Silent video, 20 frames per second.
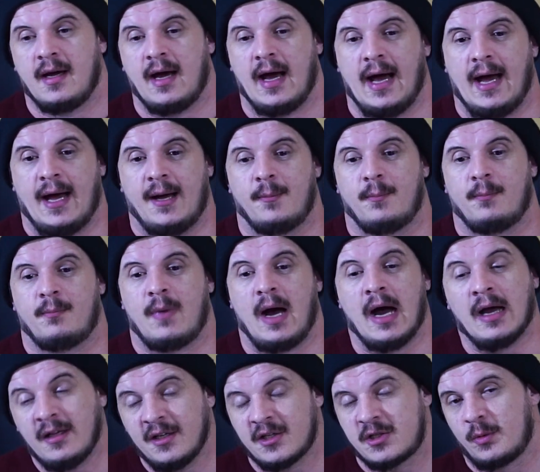
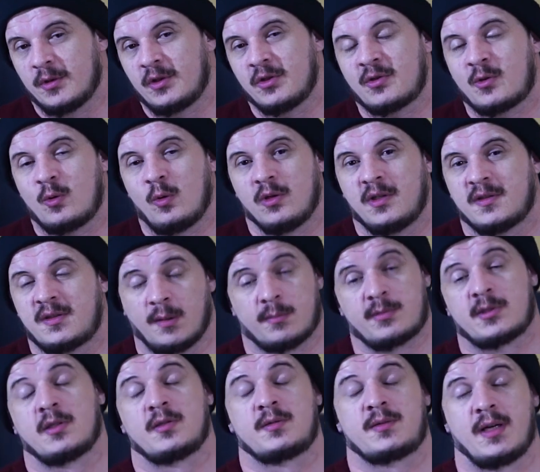I initially wanted to call this
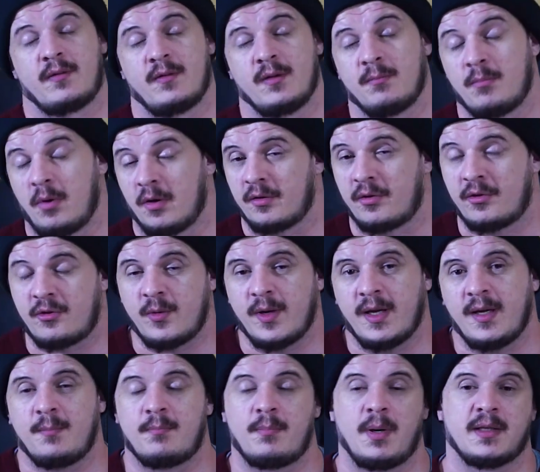episode 7 part
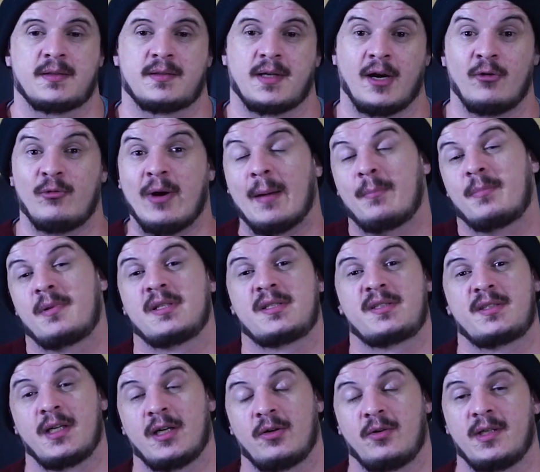3, but I wrapped the
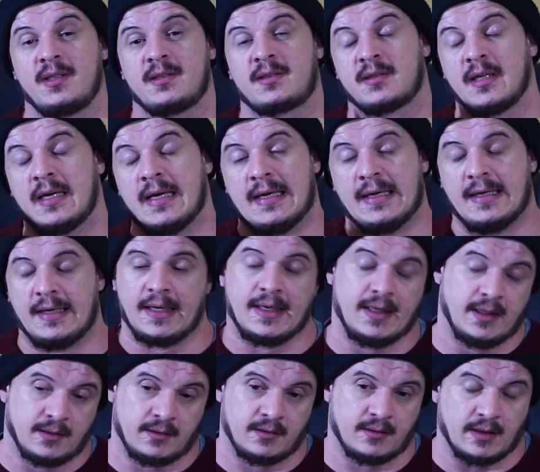series
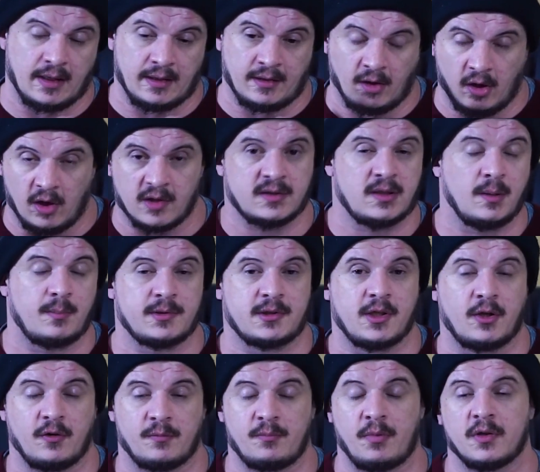in the last
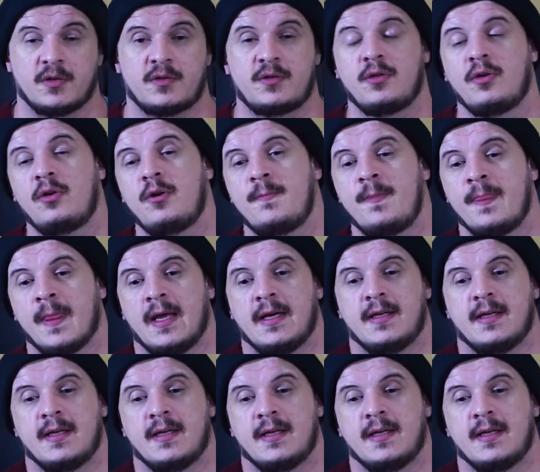episode of part 2.